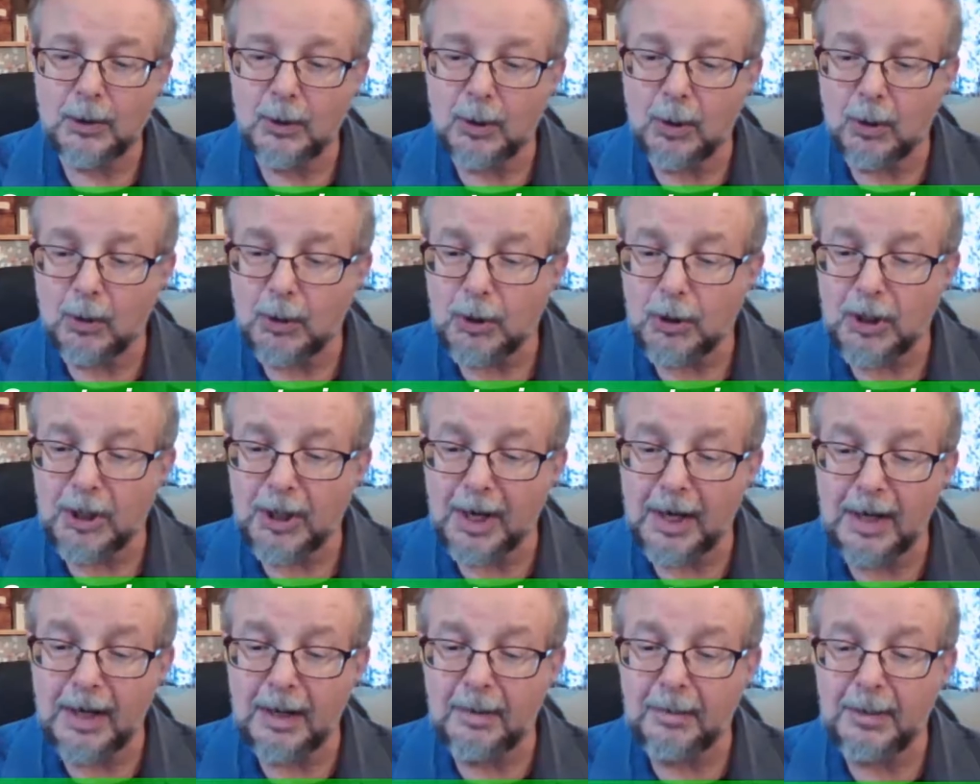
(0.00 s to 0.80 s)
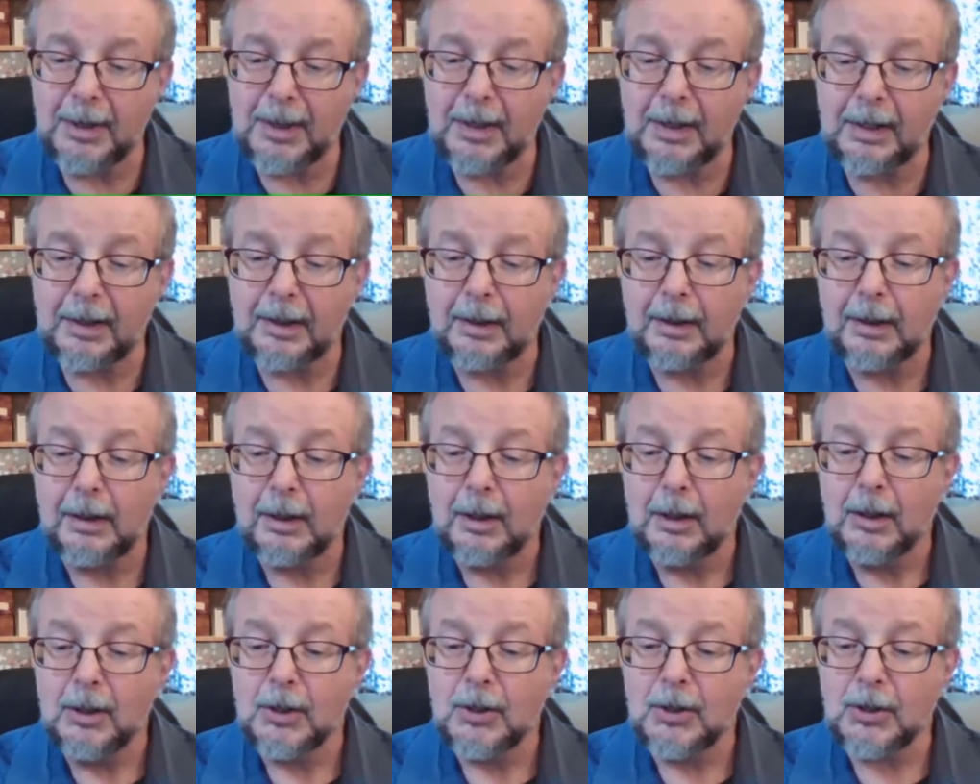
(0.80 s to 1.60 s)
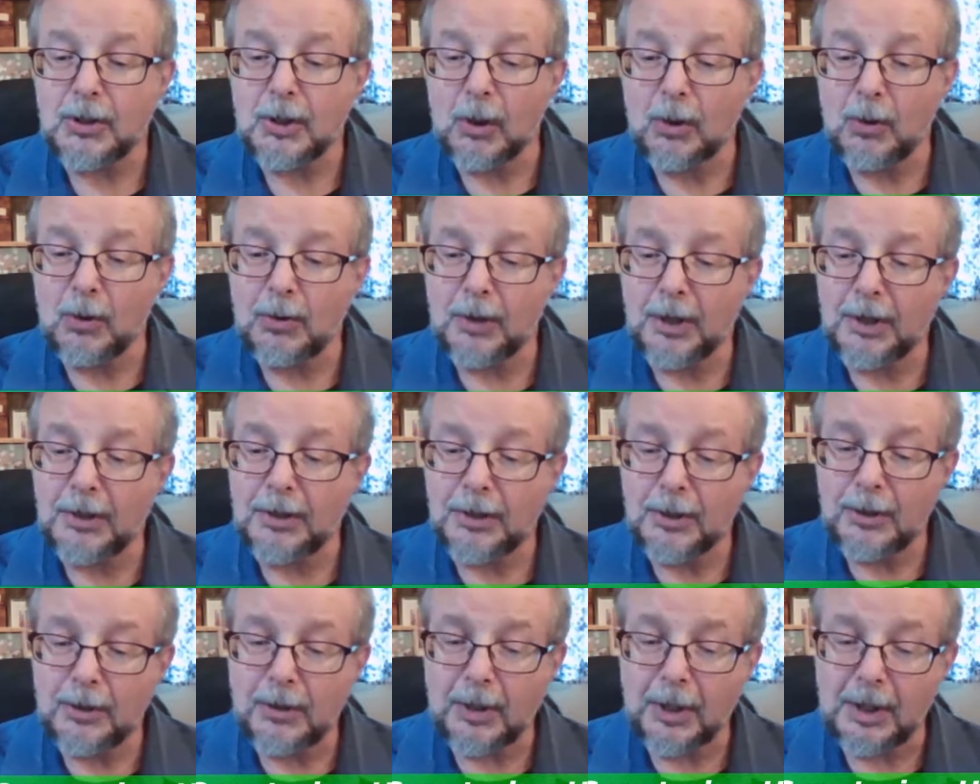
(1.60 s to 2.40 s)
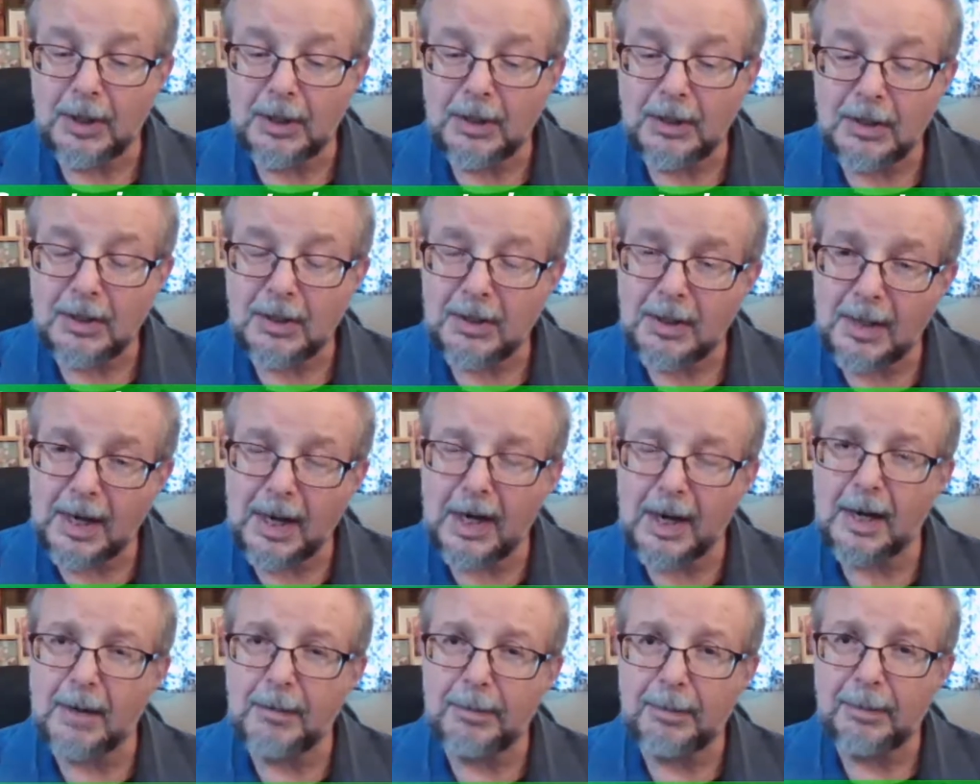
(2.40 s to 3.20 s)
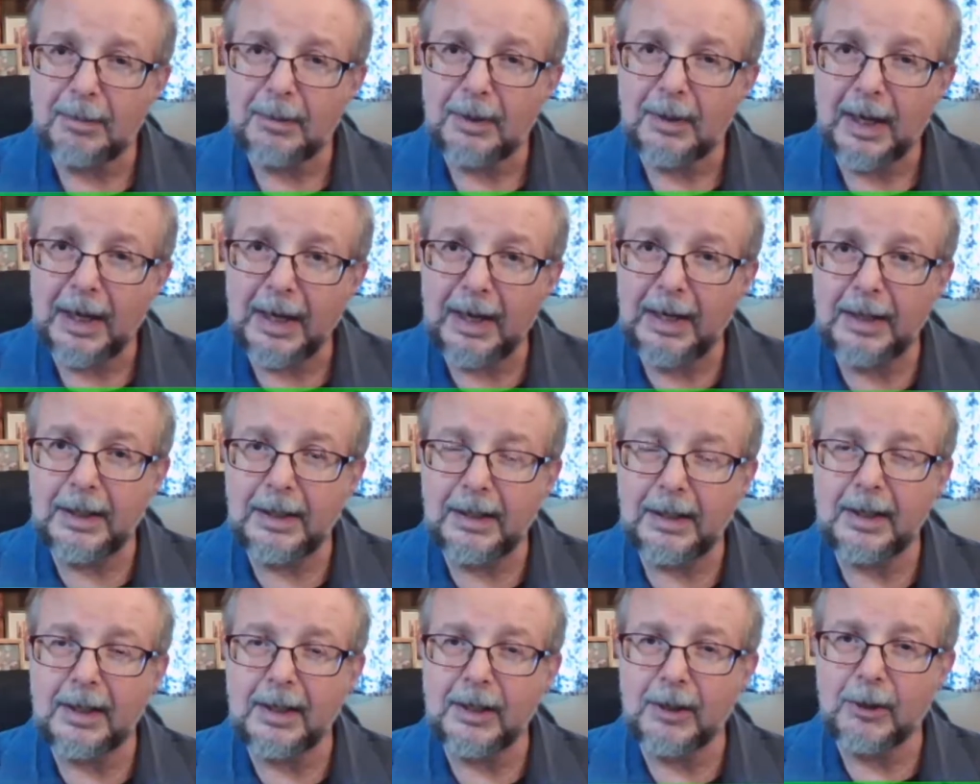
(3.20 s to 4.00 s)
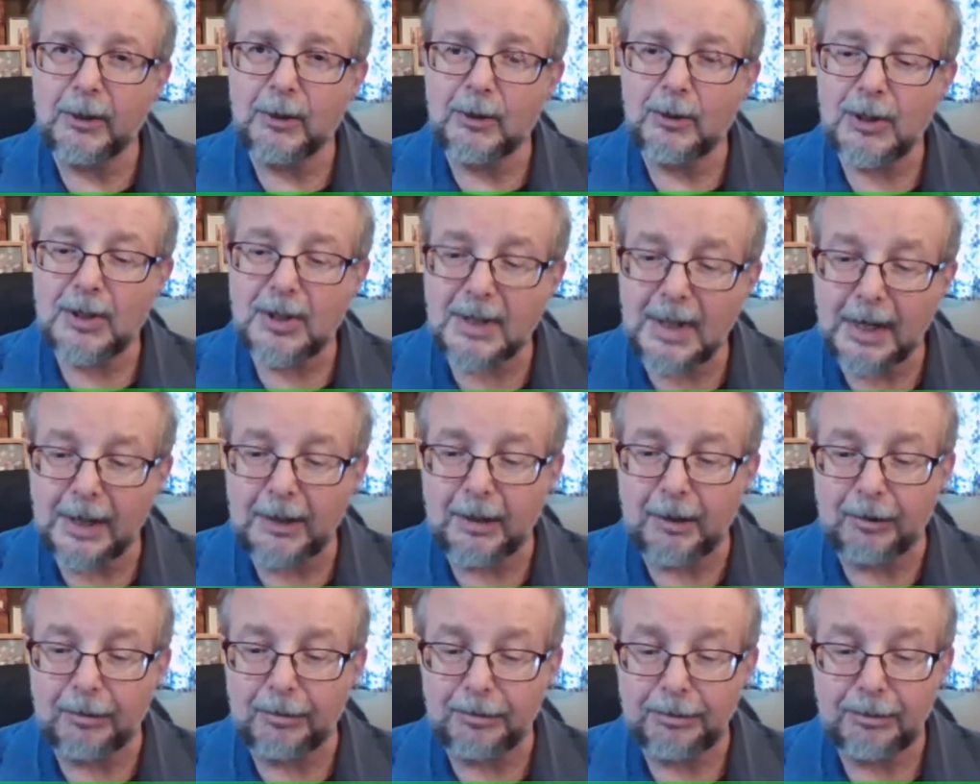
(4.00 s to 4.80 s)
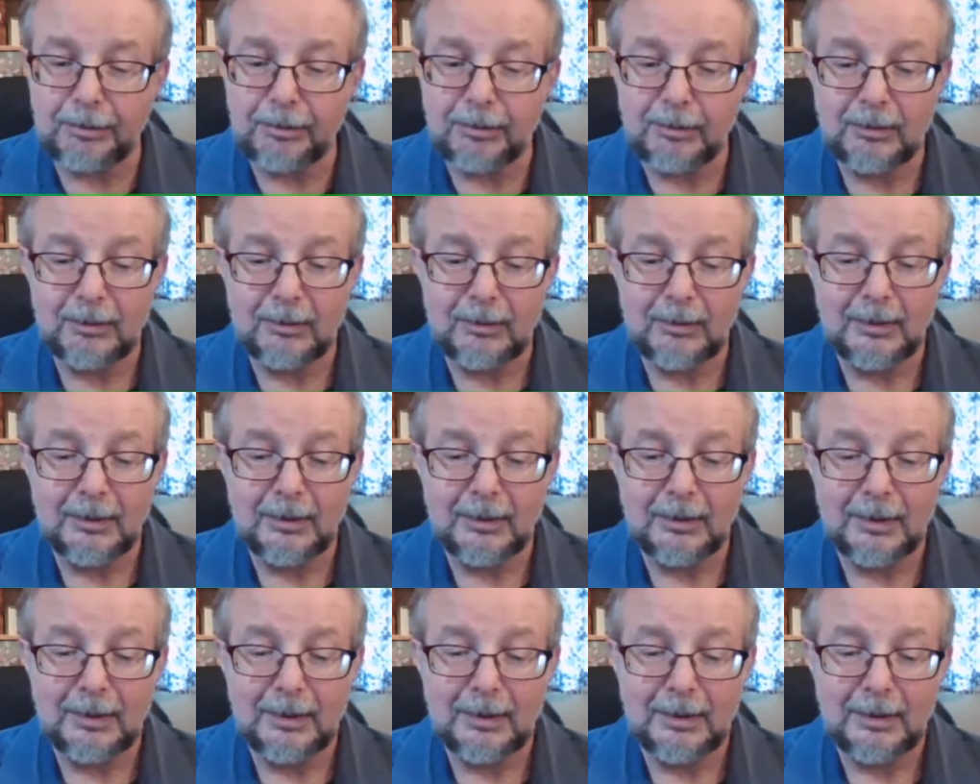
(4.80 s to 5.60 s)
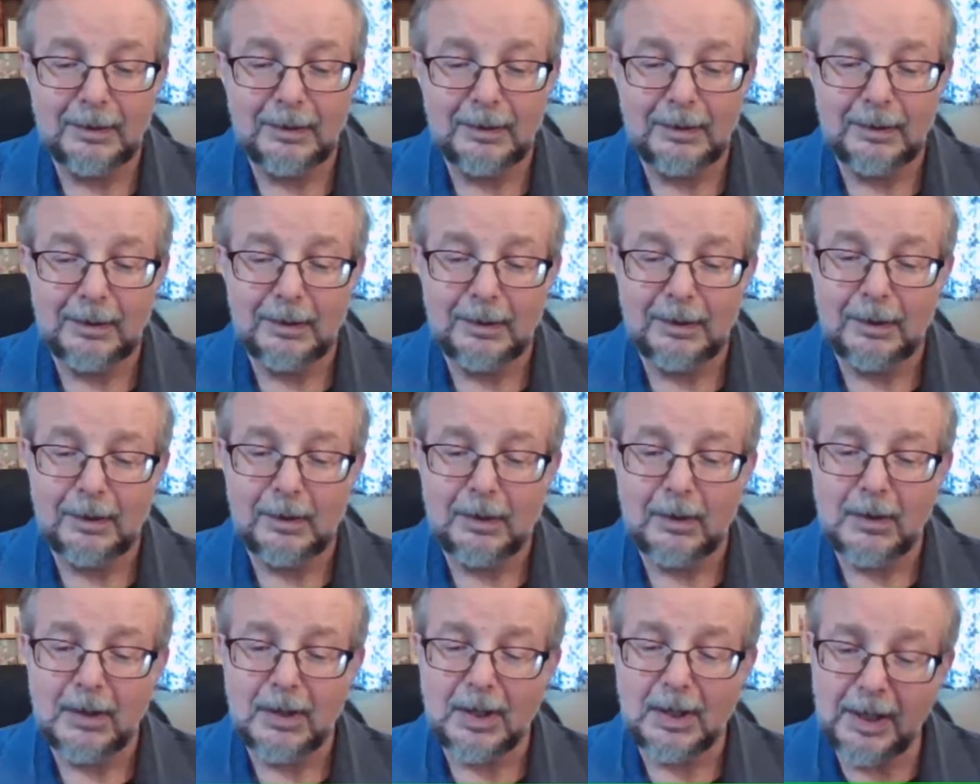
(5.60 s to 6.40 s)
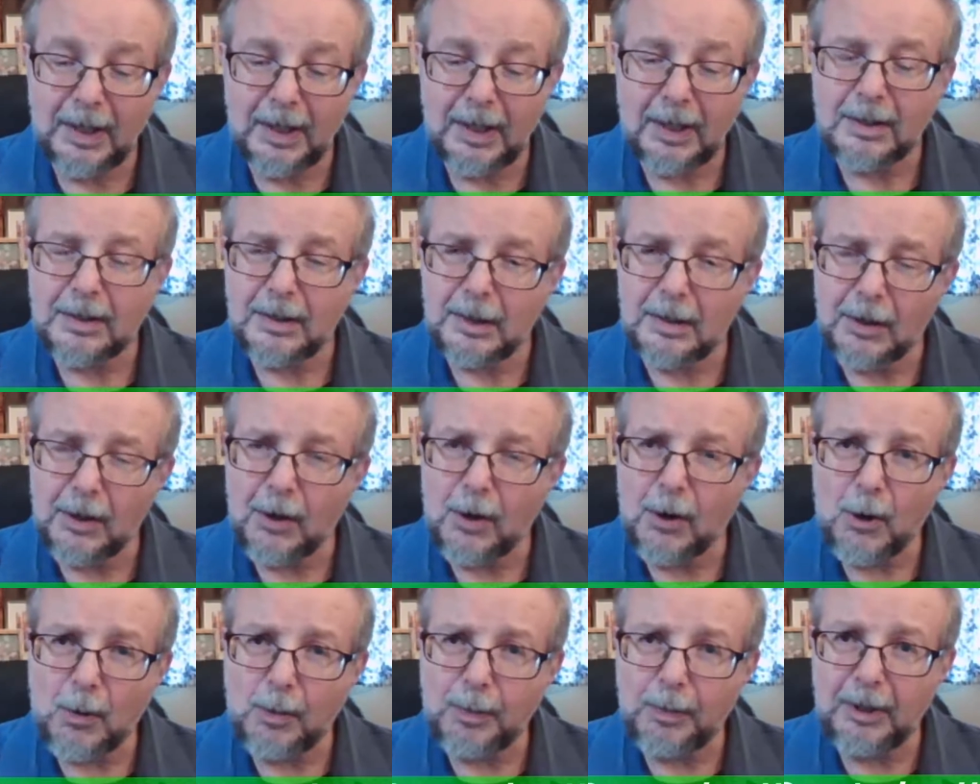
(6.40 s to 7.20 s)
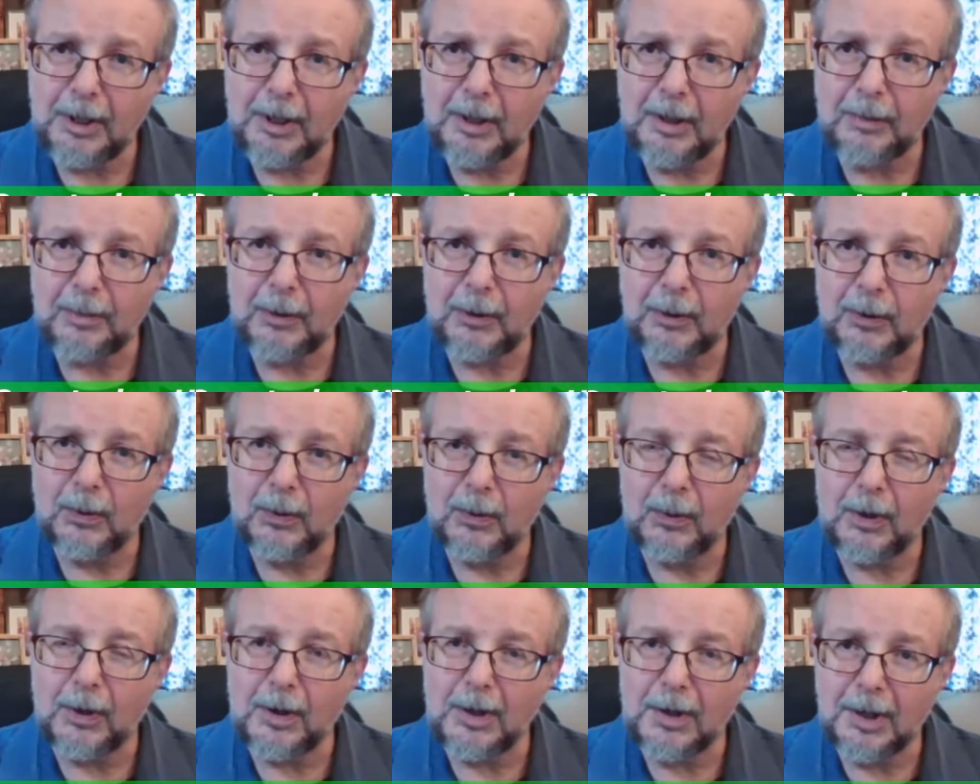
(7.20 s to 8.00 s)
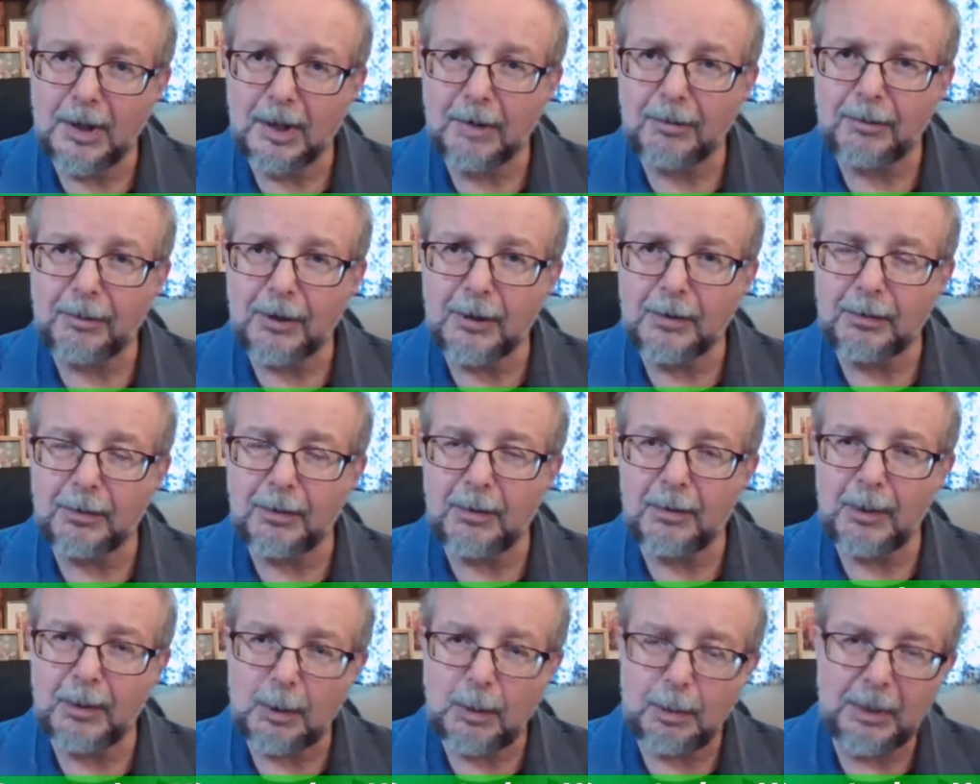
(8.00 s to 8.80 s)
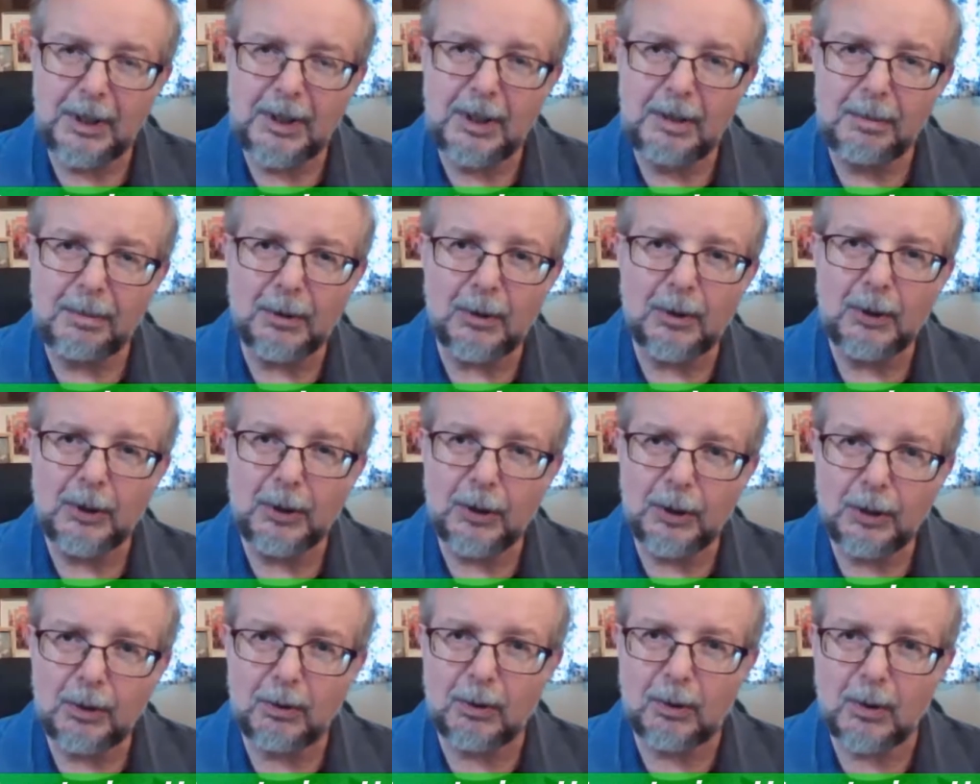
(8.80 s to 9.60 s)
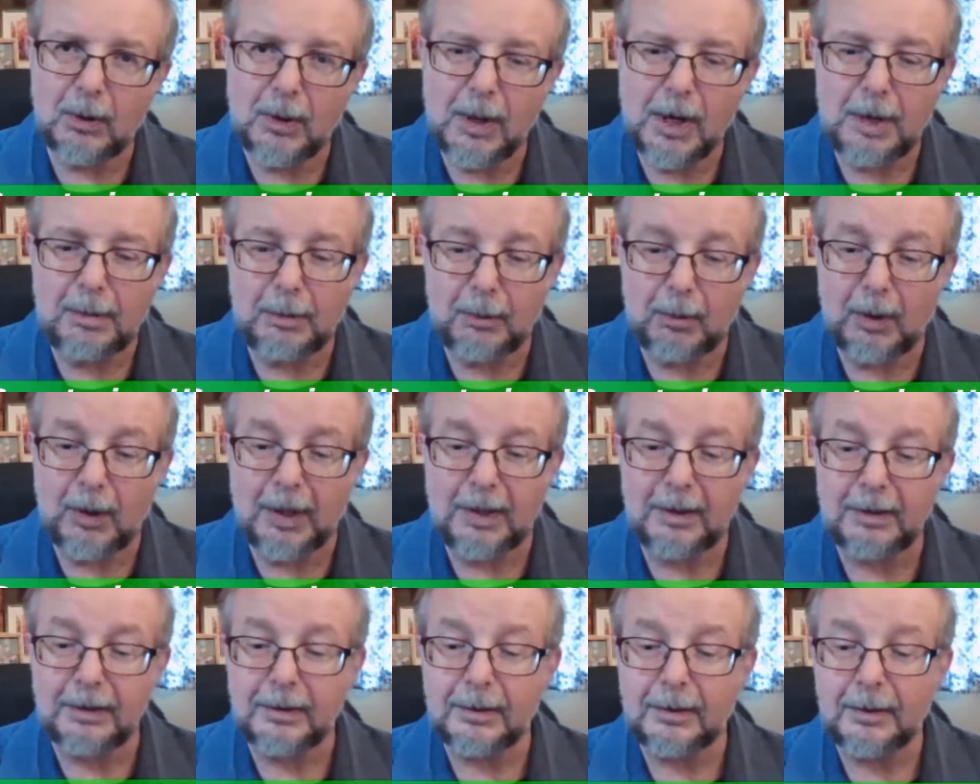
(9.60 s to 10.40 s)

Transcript: no shame in it, so that you can stop hating yourself. Get to know people who are different from the people you grew up with.